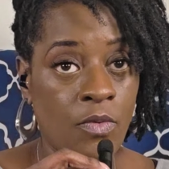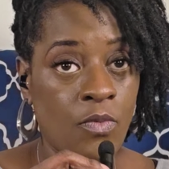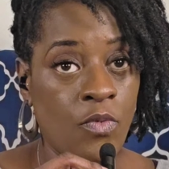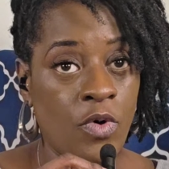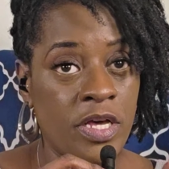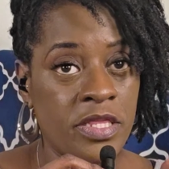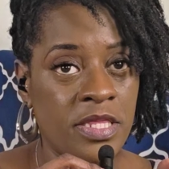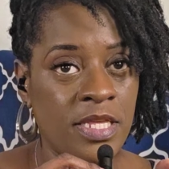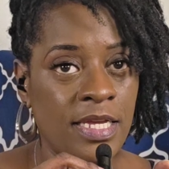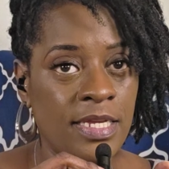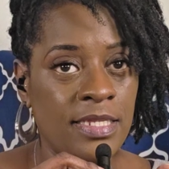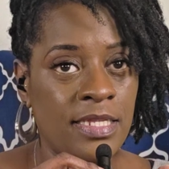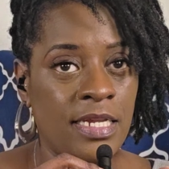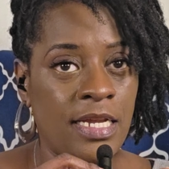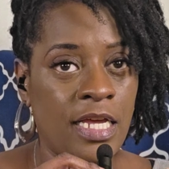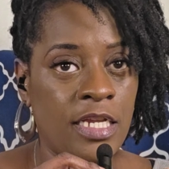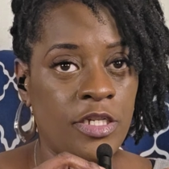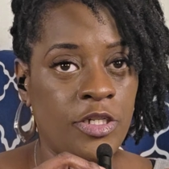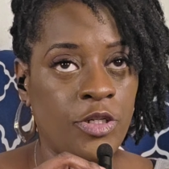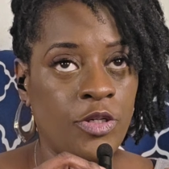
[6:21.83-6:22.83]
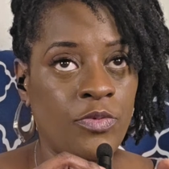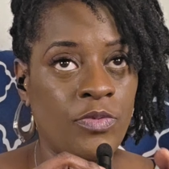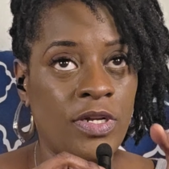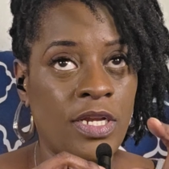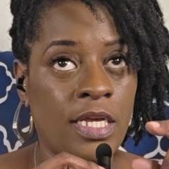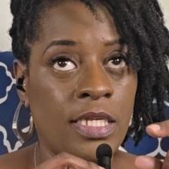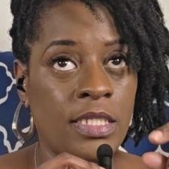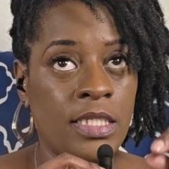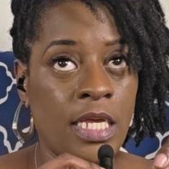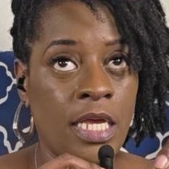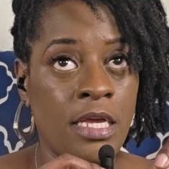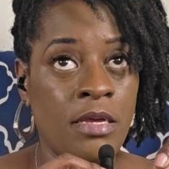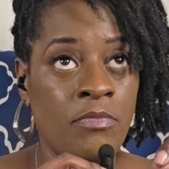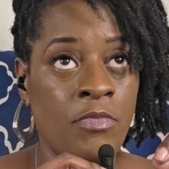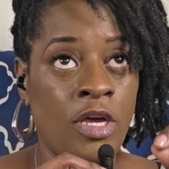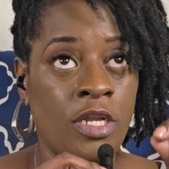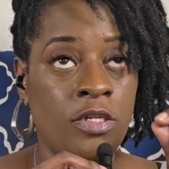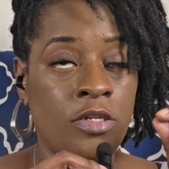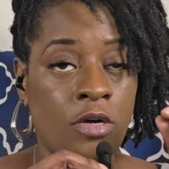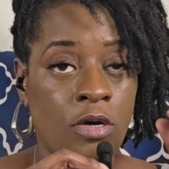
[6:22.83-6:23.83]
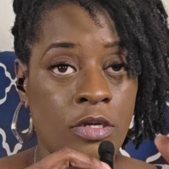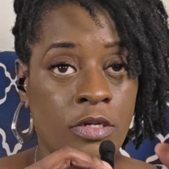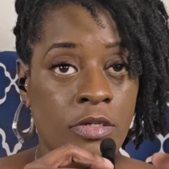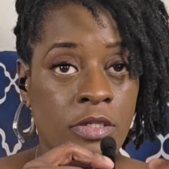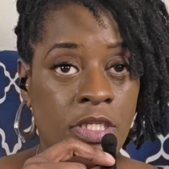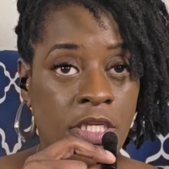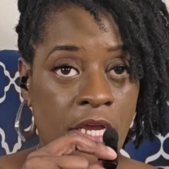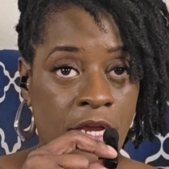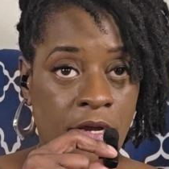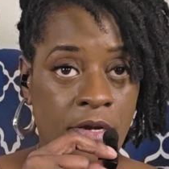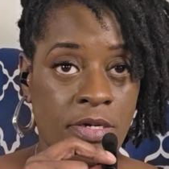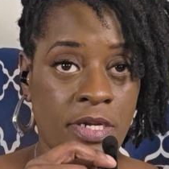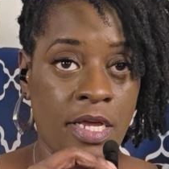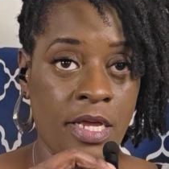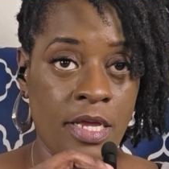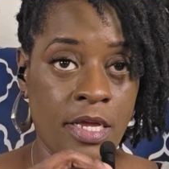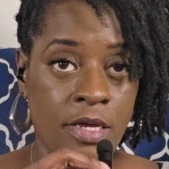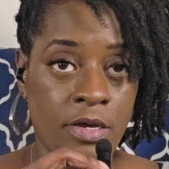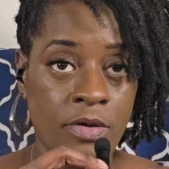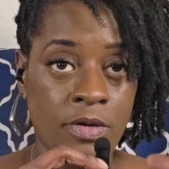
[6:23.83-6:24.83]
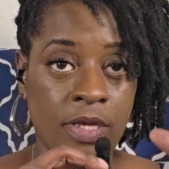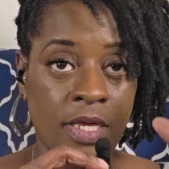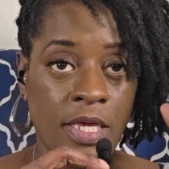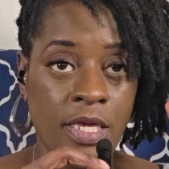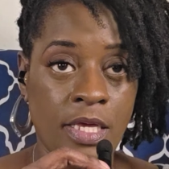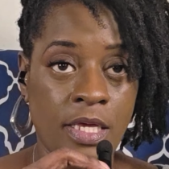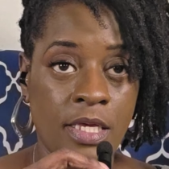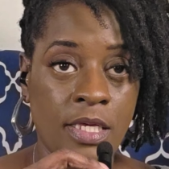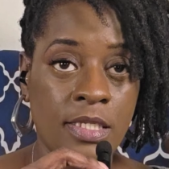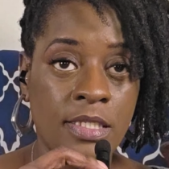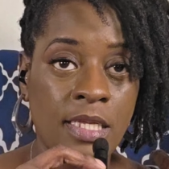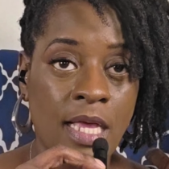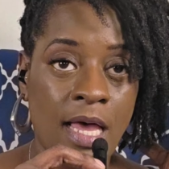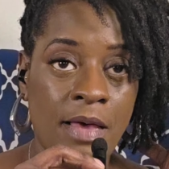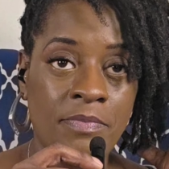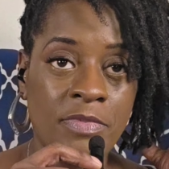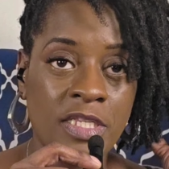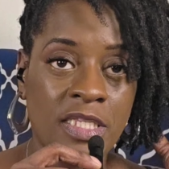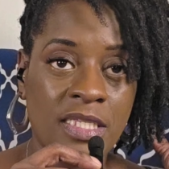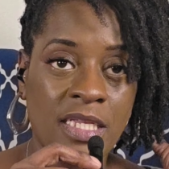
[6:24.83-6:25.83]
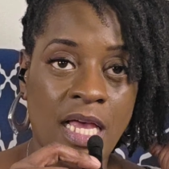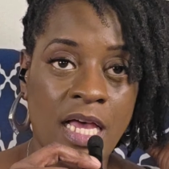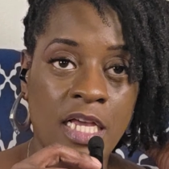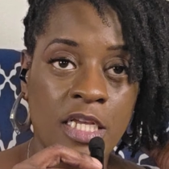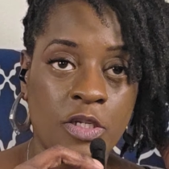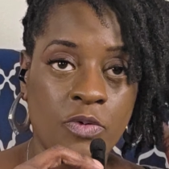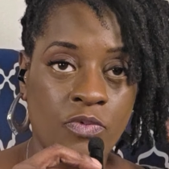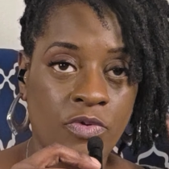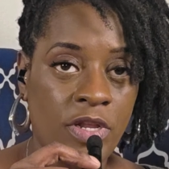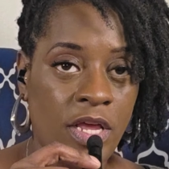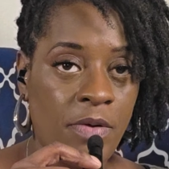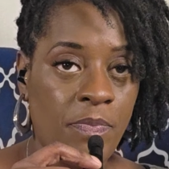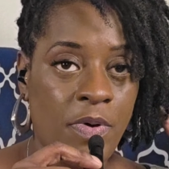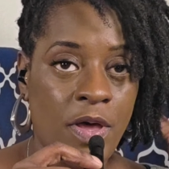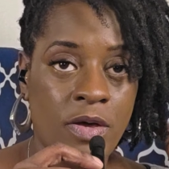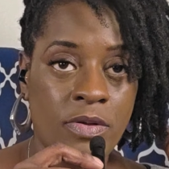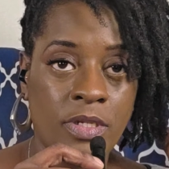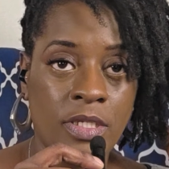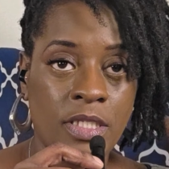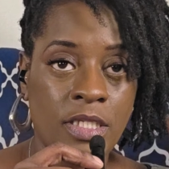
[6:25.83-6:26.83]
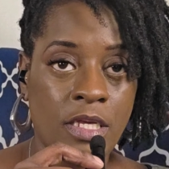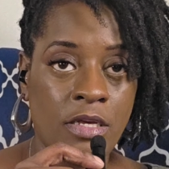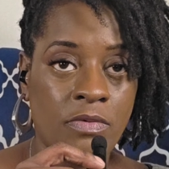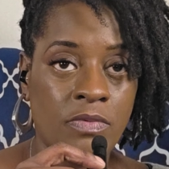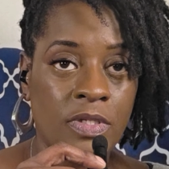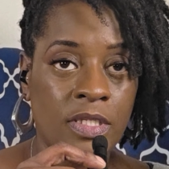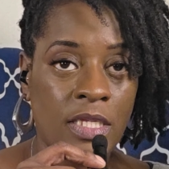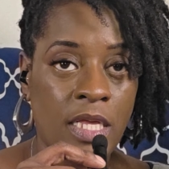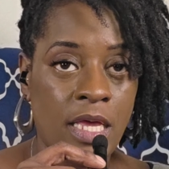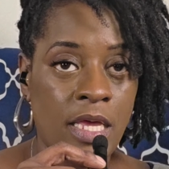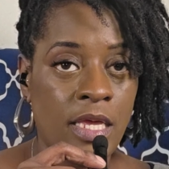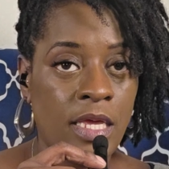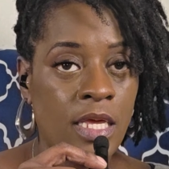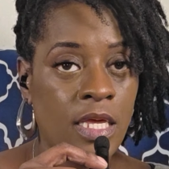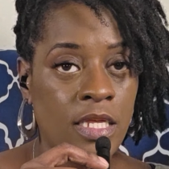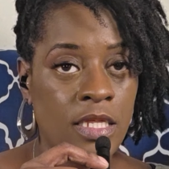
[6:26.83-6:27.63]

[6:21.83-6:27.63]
One thing that I do when I take my daughter's hair down is I massage where that ponytail was at,